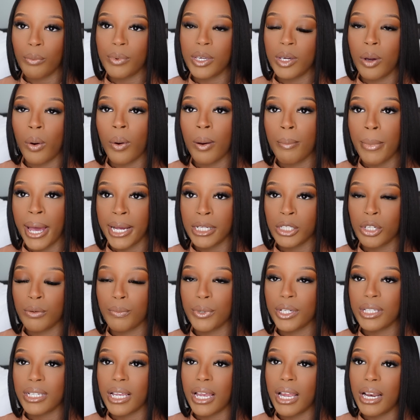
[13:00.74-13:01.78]
be going back to
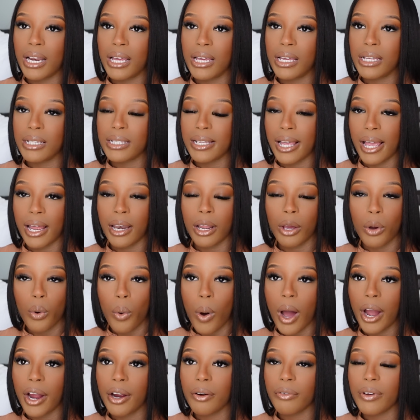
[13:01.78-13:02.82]
Mercedes and
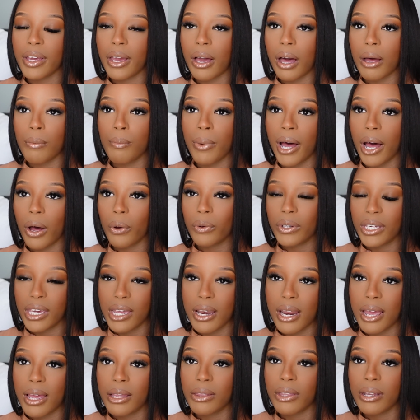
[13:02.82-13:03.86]
inquiring about
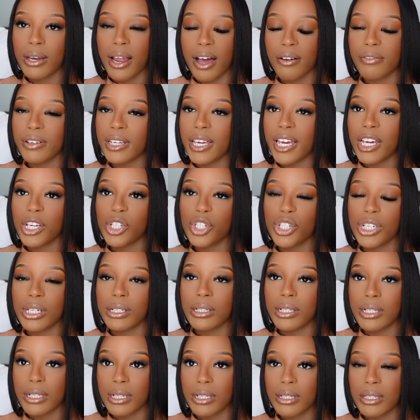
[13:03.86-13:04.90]
getting the navigation
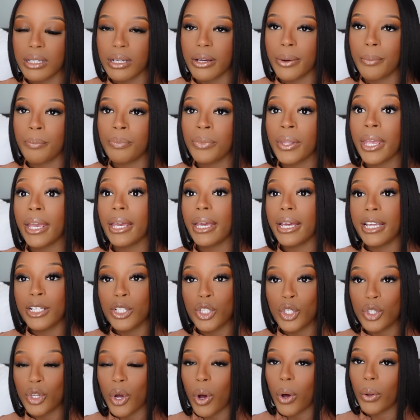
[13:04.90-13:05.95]
system
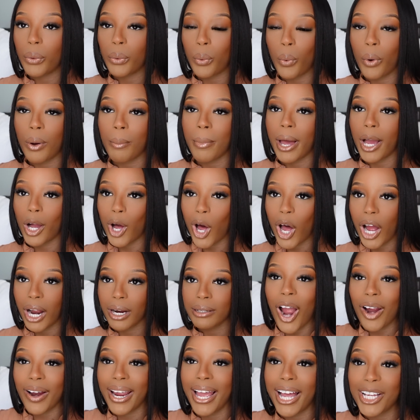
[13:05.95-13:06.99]
installed on my car.
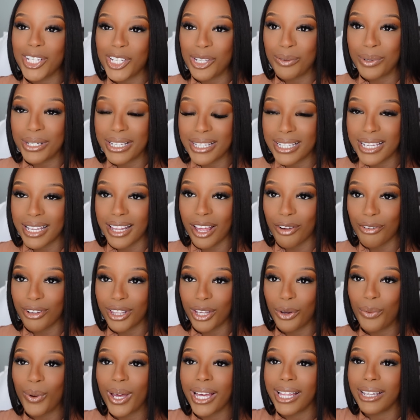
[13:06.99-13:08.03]
All right, I just wanted to say that really
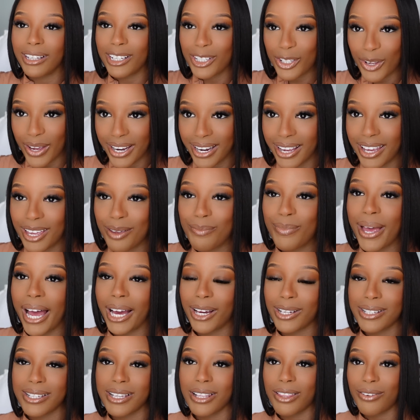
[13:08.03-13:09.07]
quick. Let's go ahead and get back
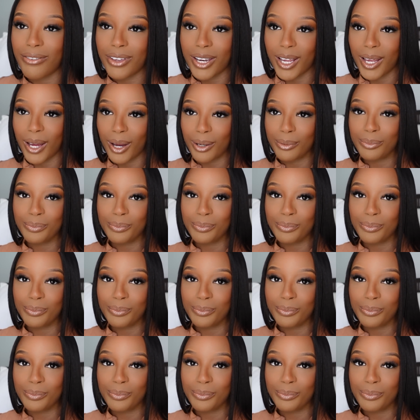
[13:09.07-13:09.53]
into the video.